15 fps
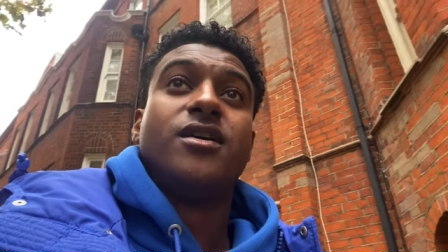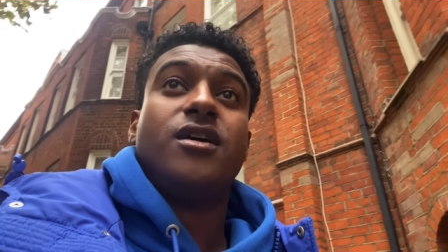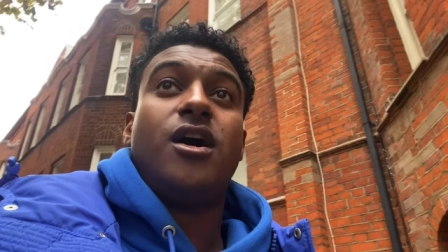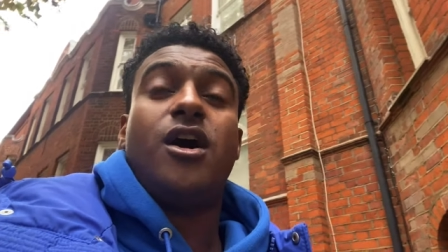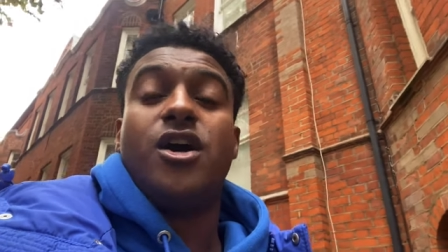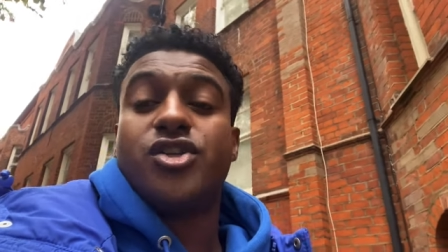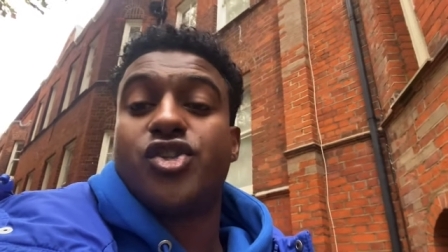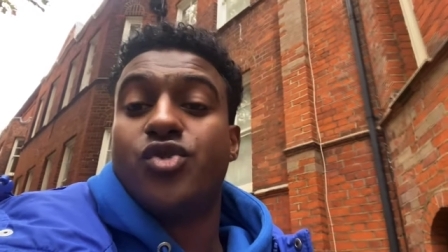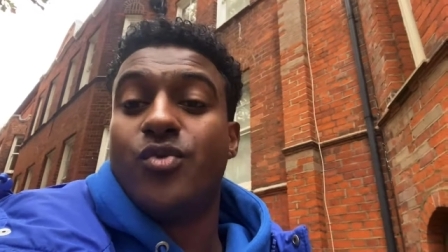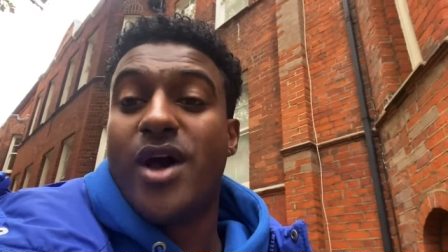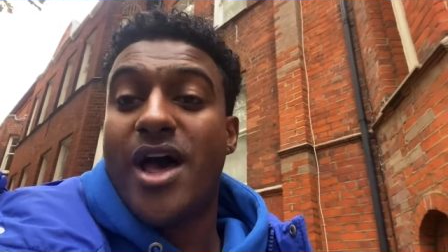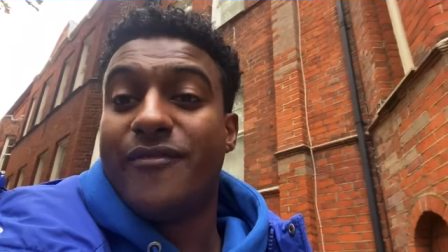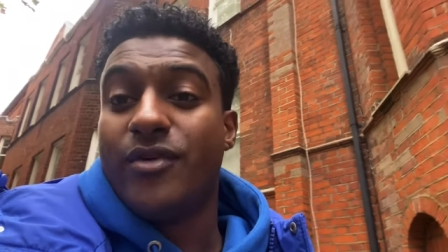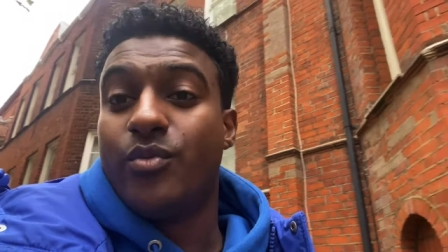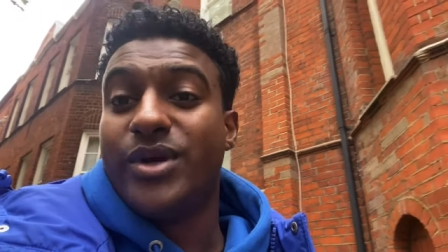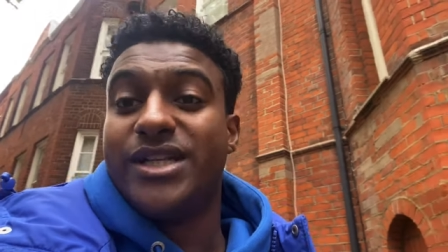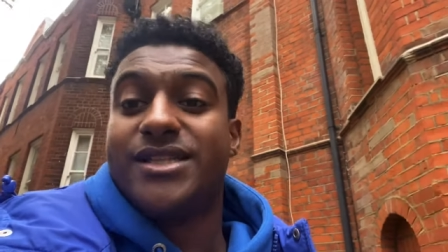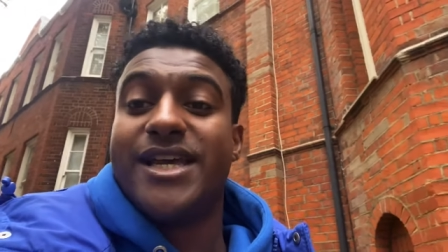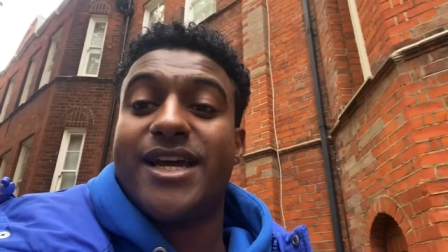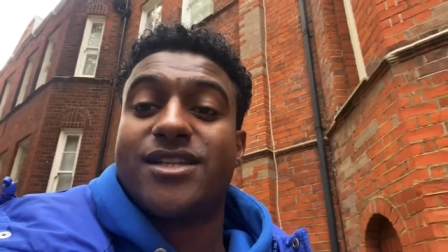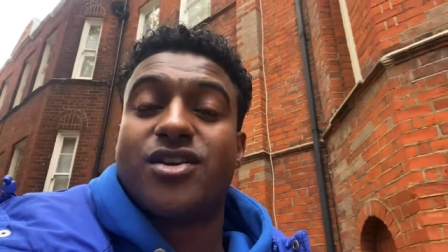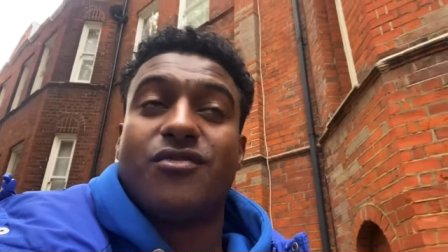Arsenal have, and we
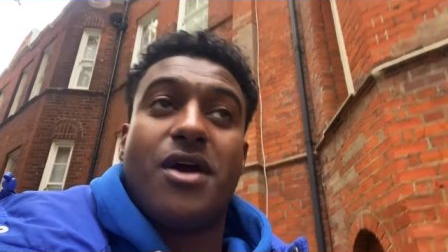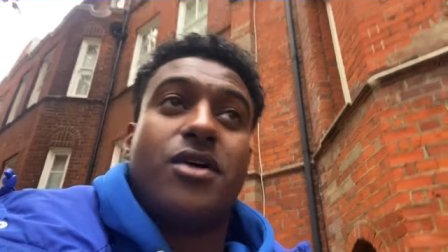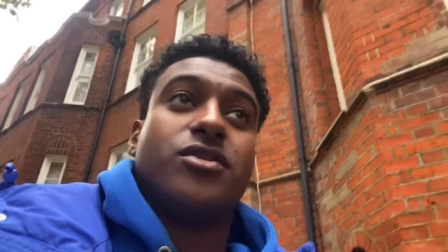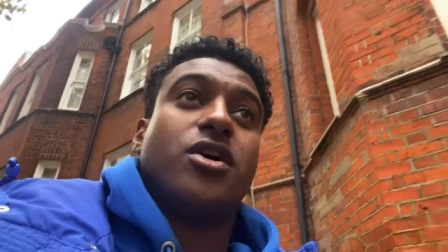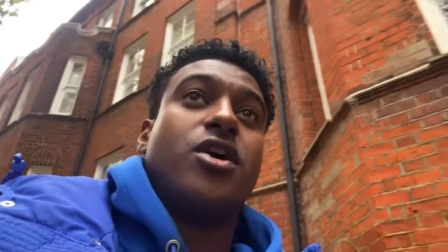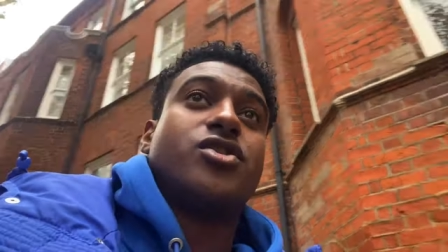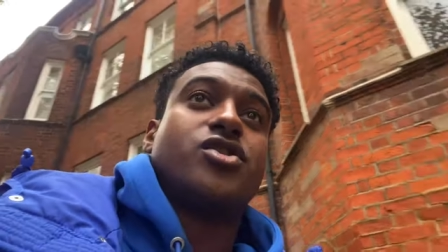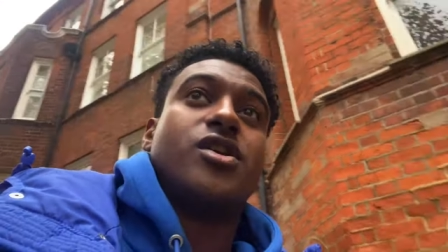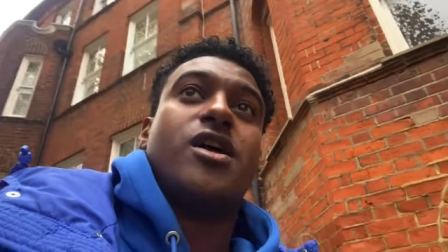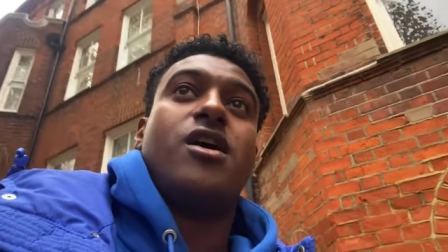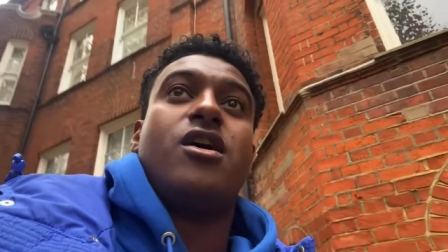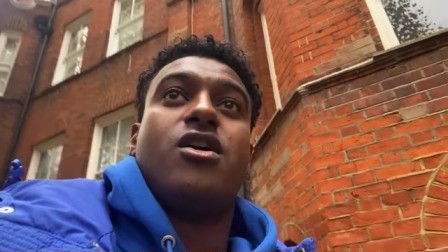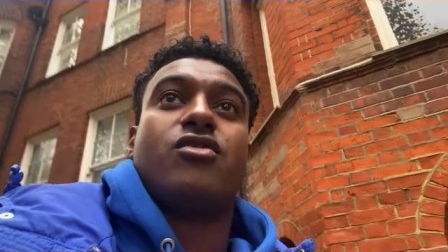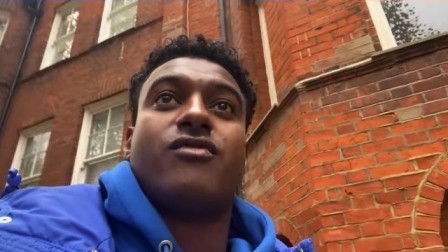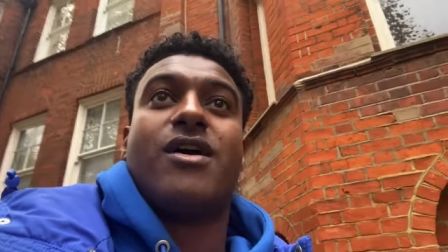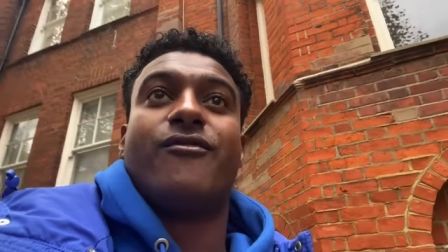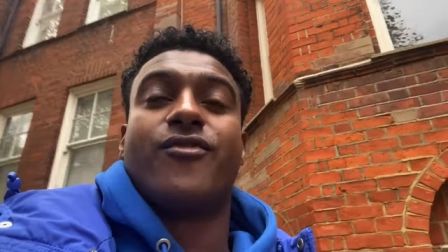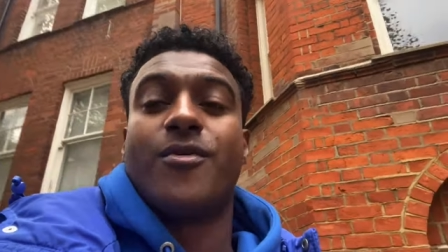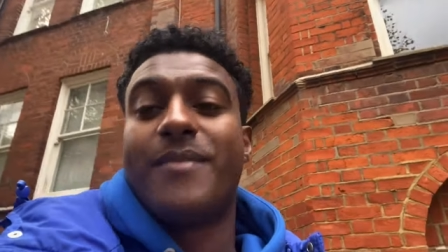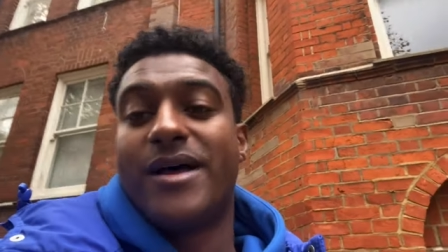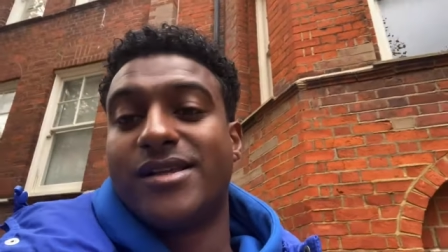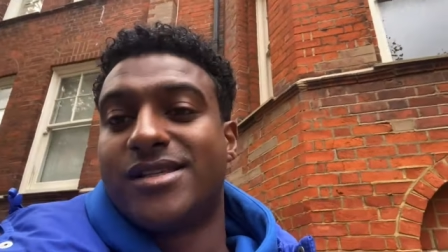dicked around Arsenal at our ground for about